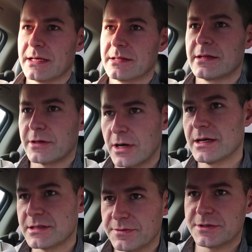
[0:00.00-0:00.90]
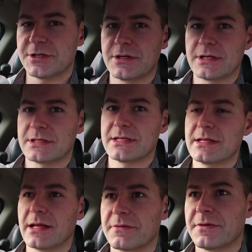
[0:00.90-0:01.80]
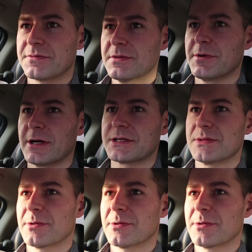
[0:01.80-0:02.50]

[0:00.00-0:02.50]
and the cost of it shouldn't exceed like 50 bucks,